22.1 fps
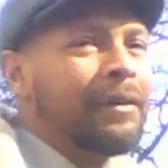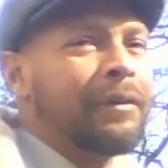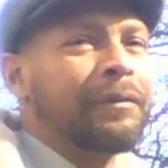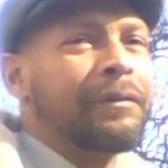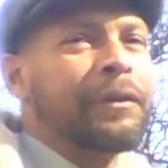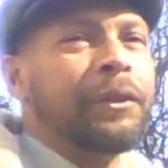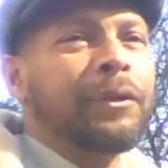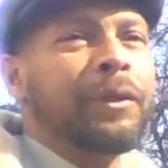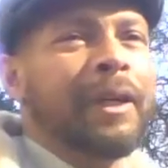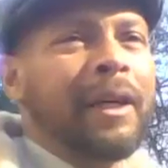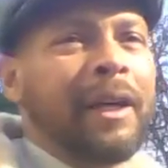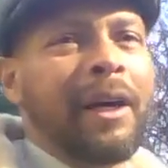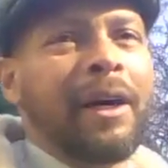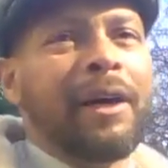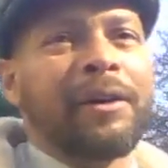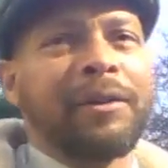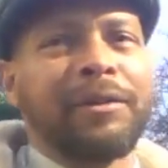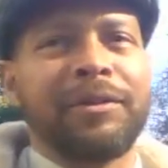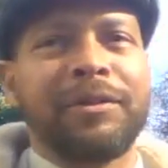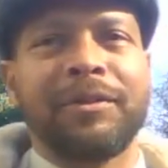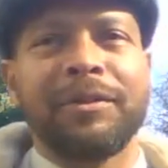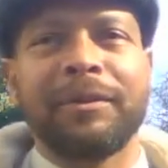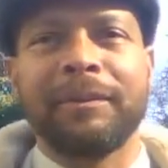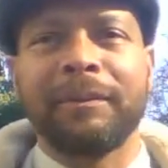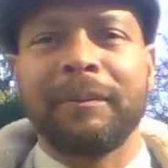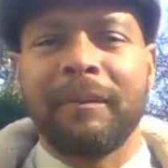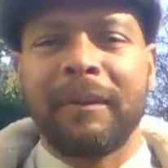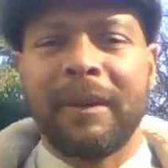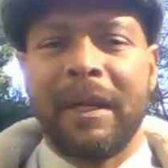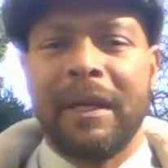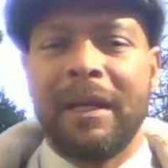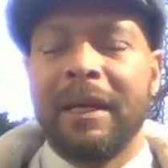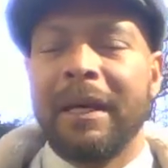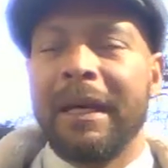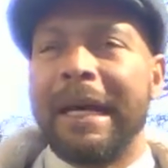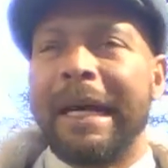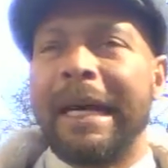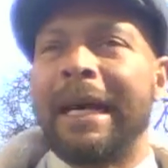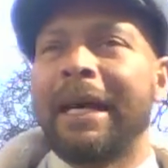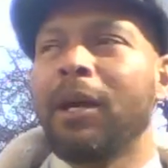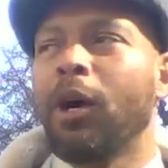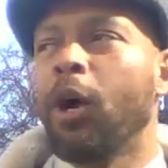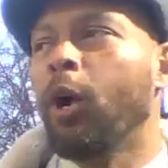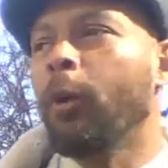few years,
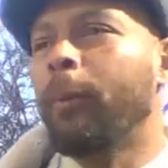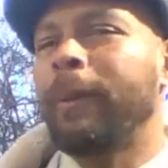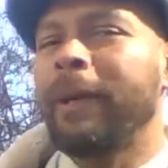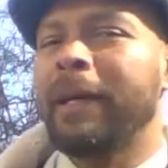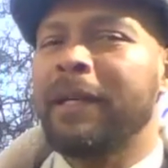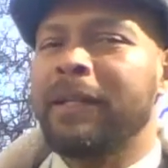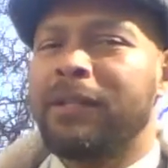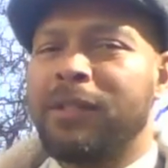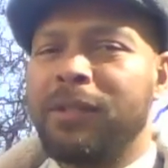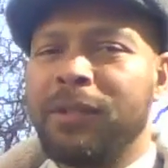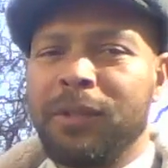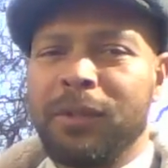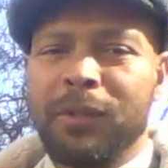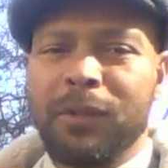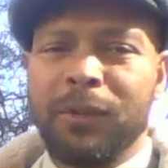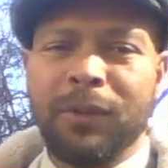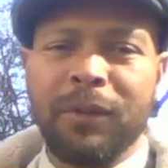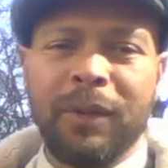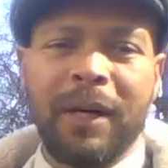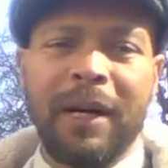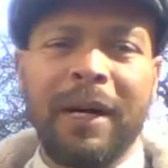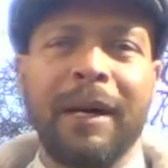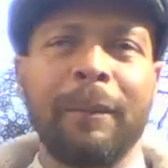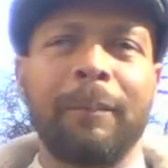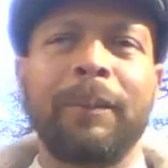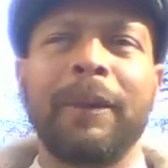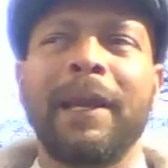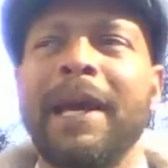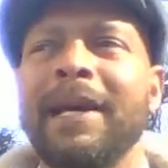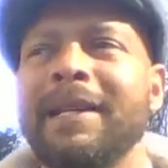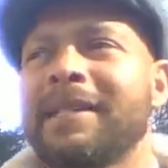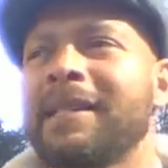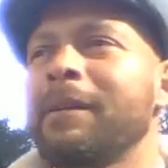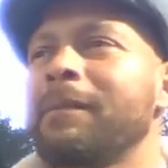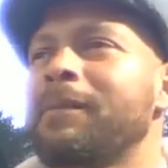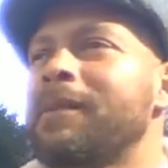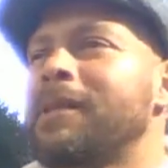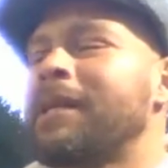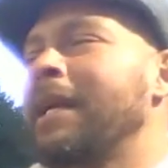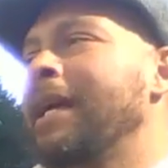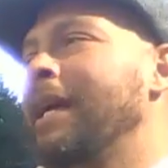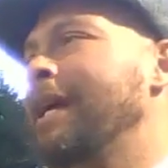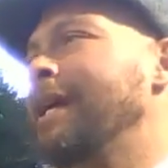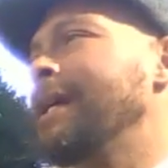and hoping to plant some
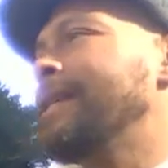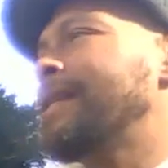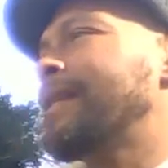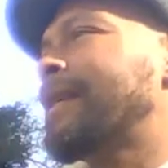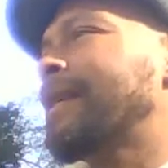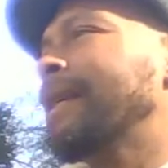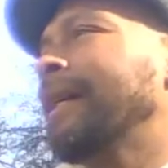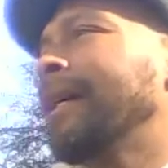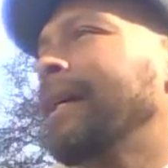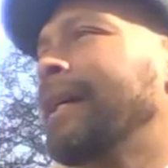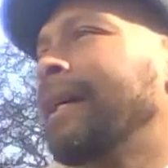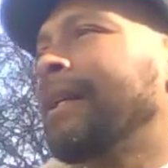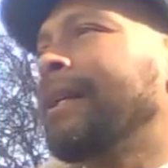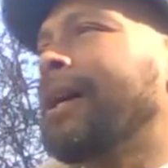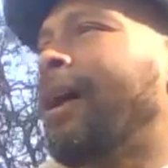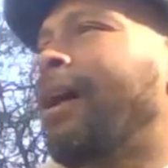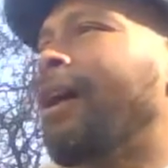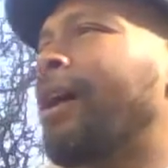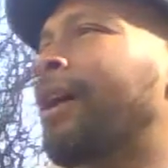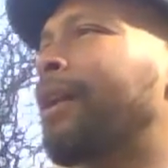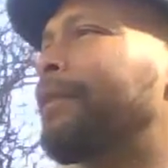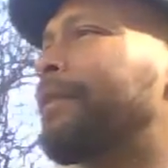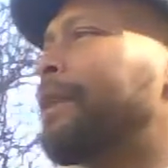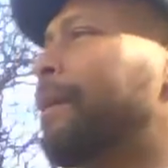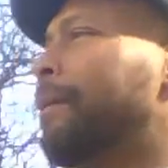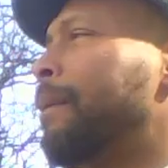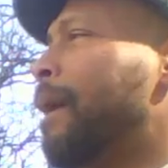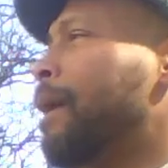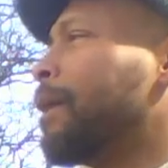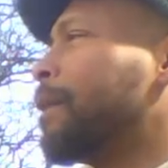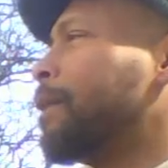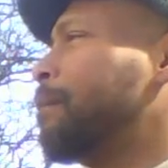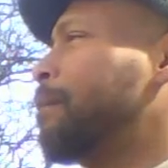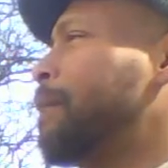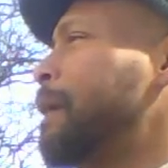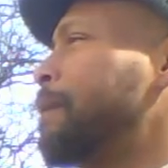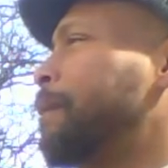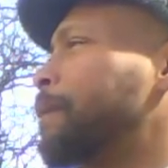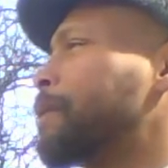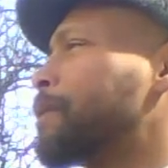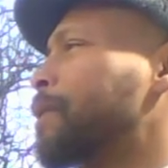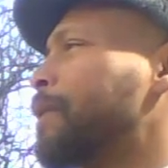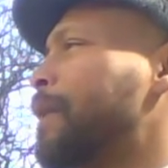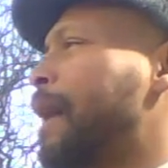seeds in the heart of the American
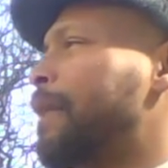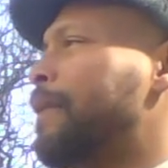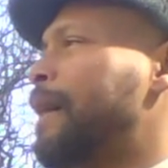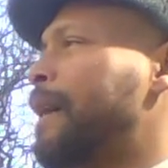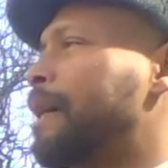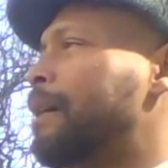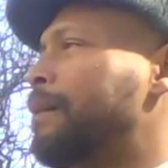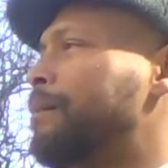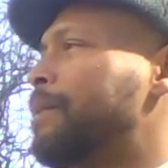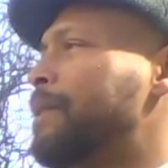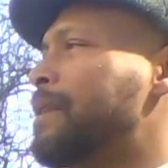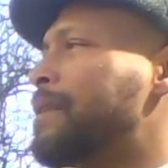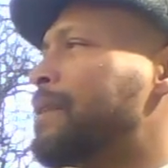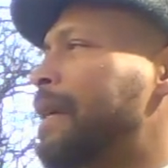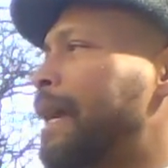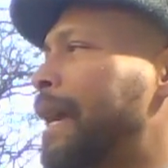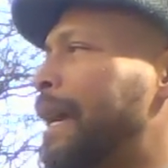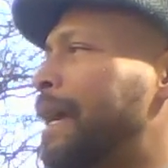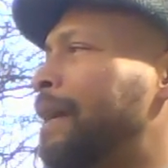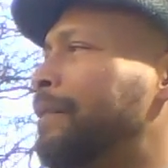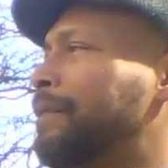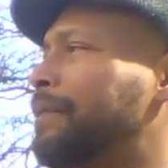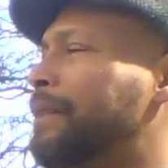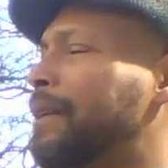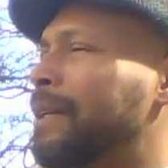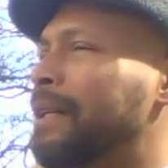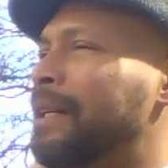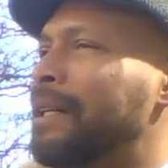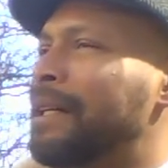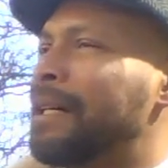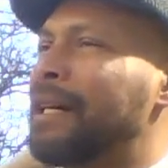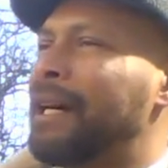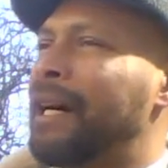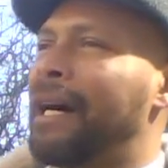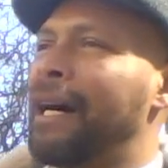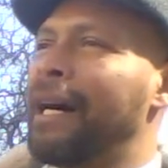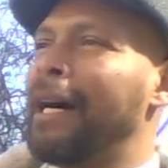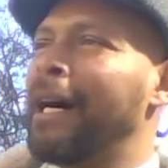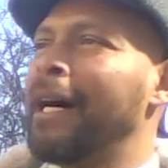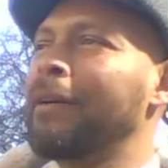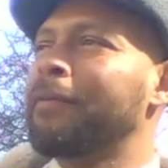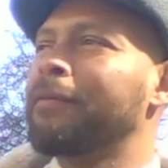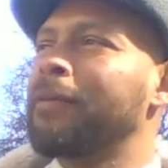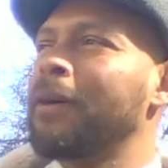people so that they could be saved
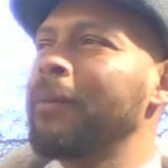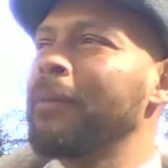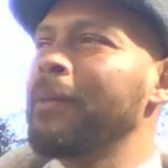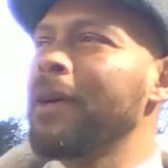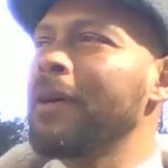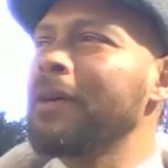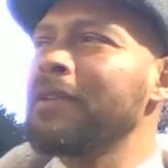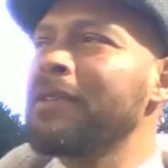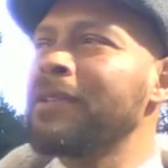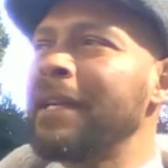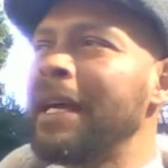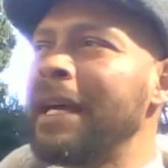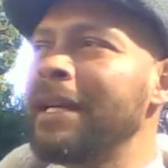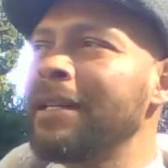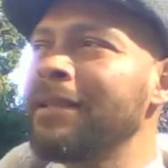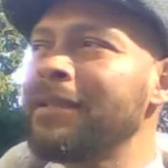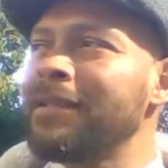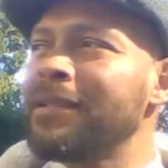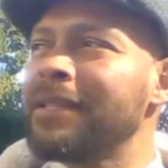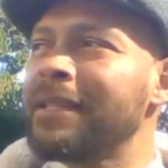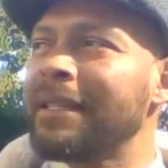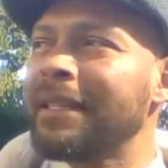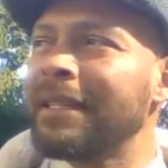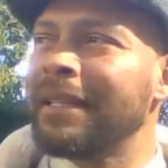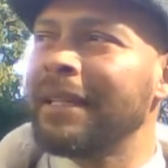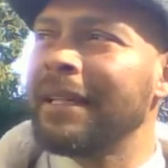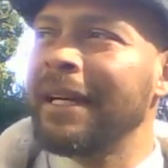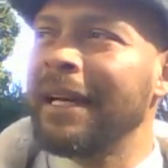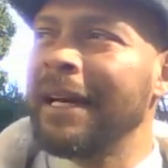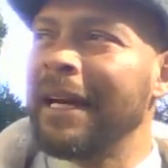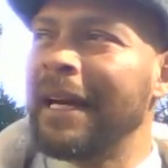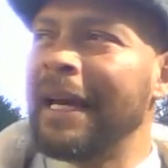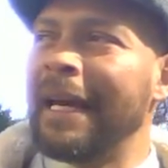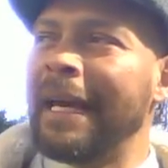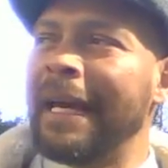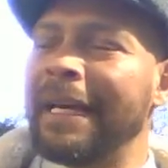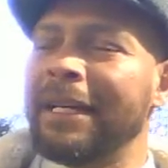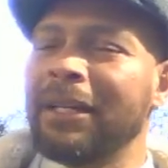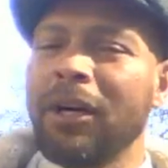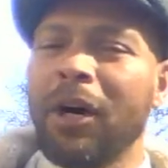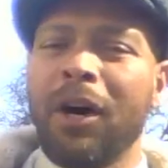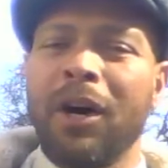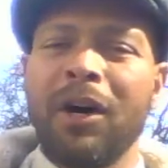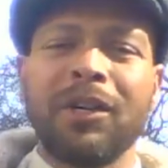from their sins, and
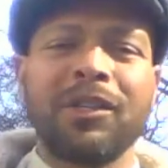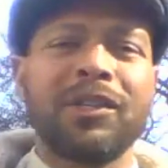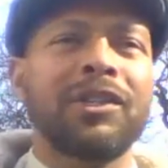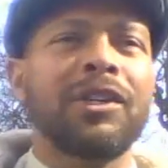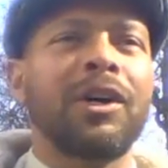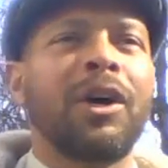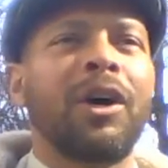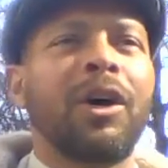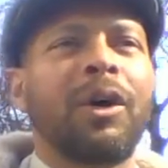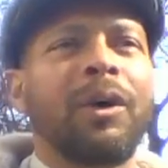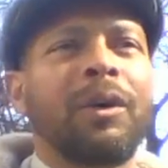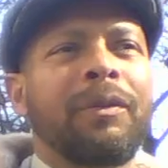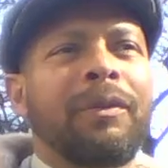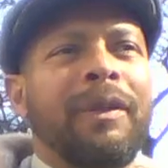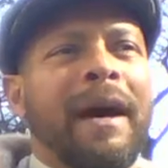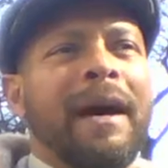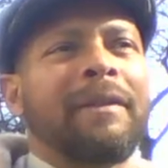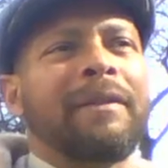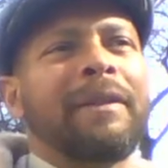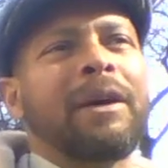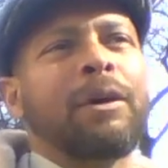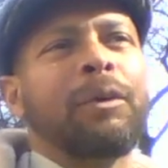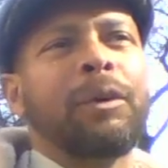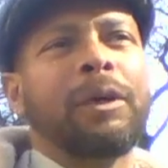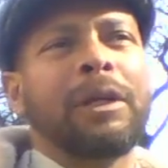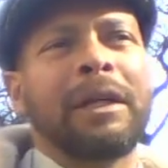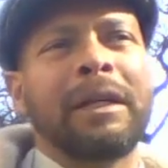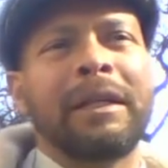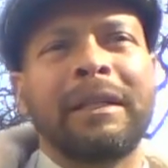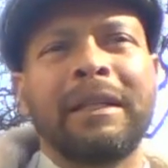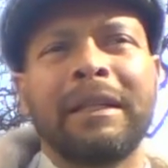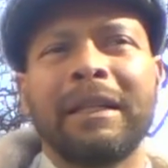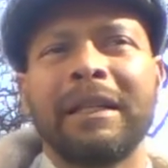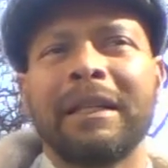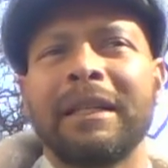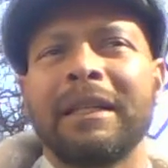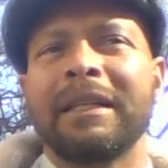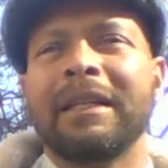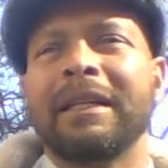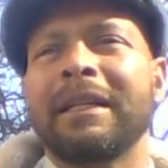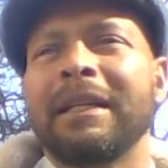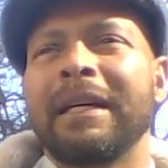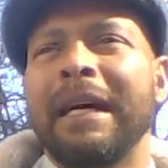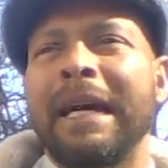also that they would
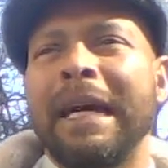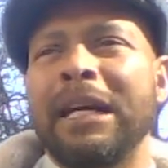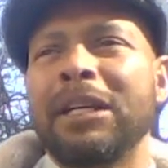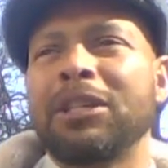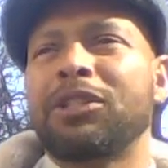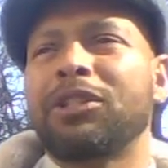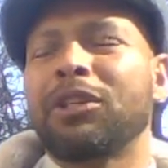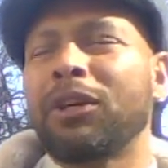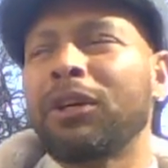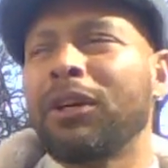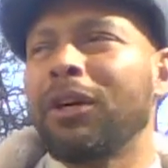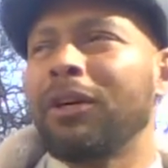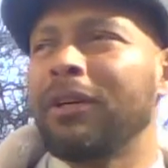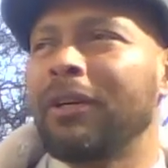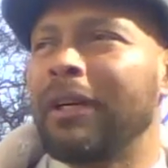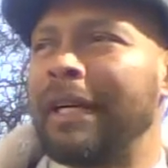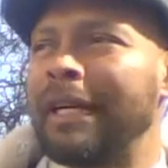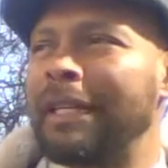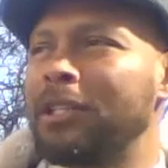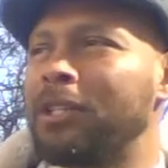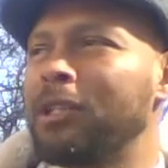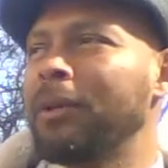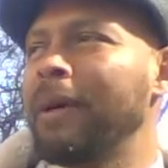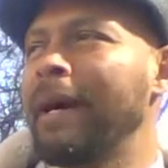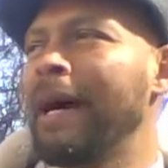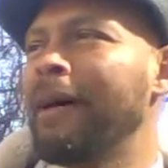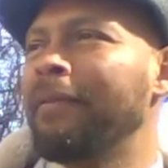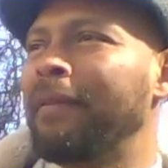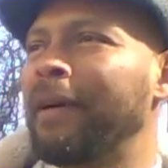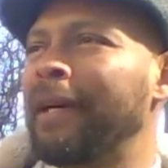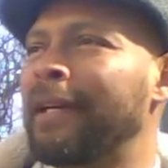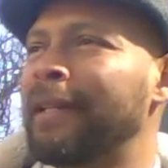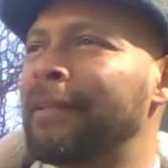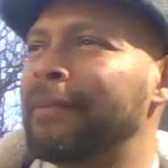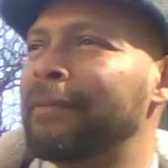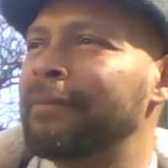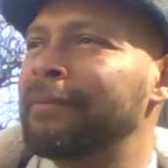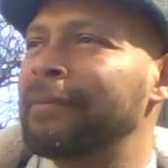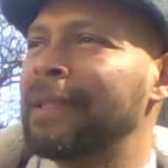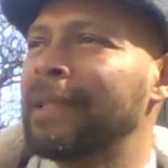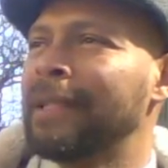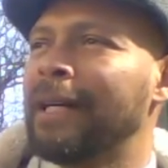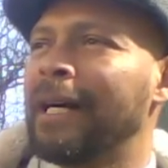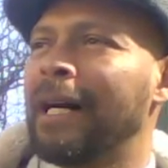enter into heaven
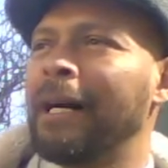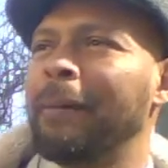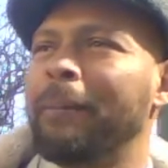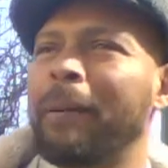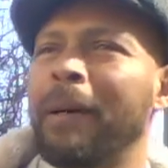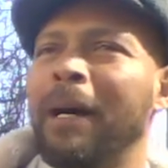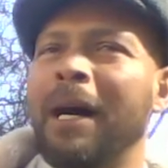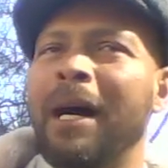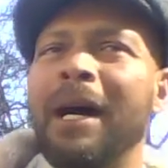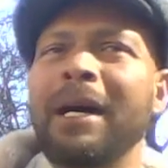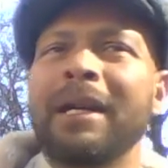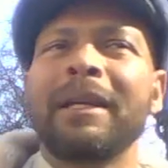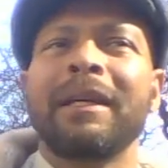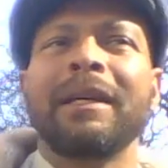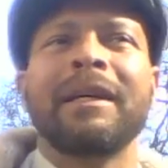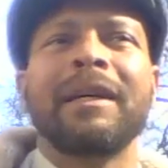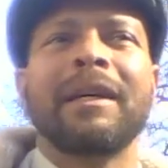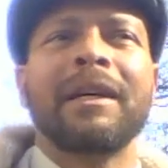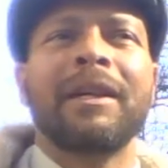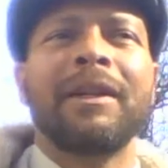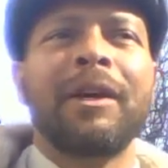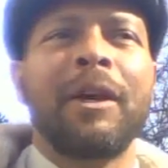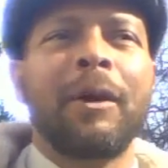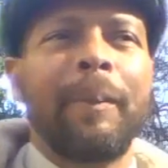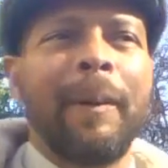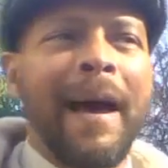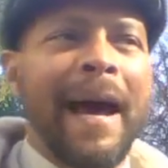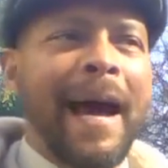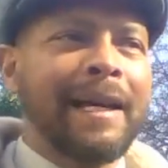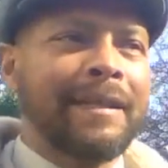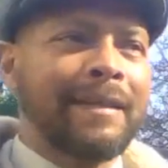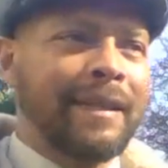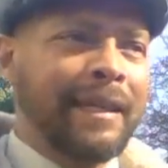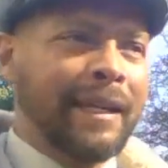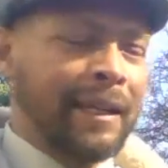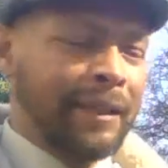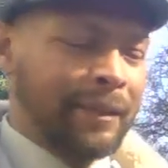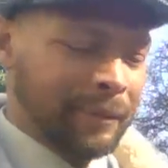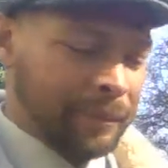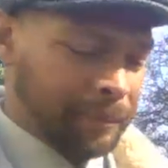upon their passing.